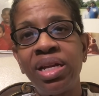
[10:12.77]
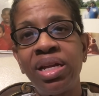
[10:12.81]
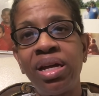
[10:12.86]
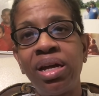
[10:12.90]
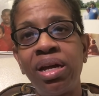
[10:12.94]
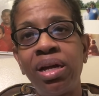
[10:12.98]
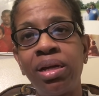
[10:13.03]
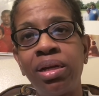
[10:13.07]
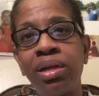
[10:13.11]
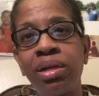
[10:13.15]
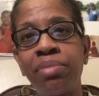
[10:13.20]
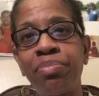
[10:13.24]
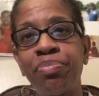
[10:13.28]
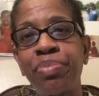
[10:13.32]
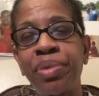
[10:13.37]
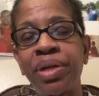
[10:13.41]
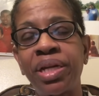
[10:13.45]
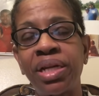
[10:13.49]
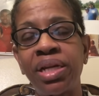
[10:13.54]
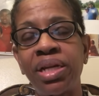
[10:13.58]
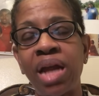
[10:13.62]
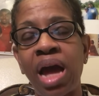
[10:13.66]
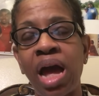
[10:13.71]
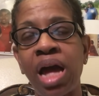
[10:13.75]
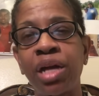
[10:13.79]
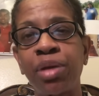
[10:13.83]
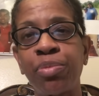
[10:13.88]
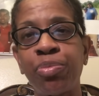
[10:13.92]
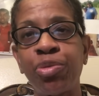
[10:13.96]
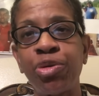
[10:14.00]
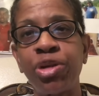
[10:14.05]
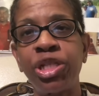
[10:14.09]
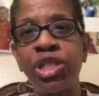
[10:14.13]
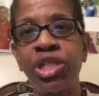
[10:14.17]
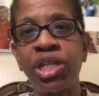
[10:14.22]
Uh, but I
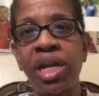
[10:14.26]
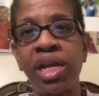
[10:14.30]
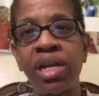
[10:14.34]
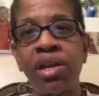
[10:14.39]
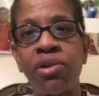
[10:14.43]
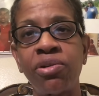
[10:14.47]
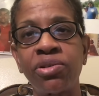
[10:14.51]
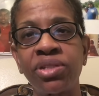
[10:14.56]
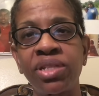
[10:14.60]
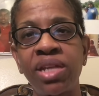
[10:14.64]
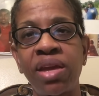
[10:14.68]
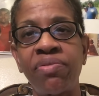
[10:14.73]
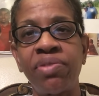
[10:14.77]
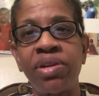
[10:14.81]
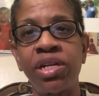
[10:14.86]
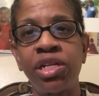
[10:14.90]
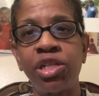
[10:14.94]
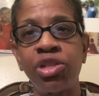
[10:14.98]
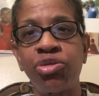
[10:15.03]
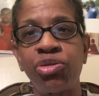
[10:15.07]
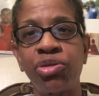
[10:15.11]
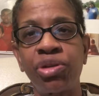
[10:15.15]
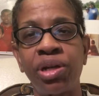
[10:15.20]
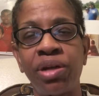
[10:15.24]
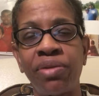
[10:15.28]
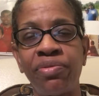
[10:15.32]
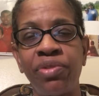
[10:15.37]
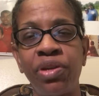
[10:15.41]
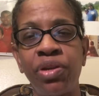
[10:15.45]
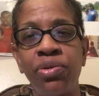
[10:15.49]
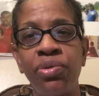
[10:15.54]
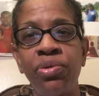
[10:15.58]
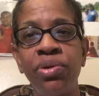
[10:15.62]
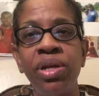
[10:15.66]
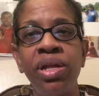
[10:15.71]
appreciate all 700 of
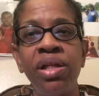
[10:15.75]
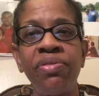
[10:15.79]
you.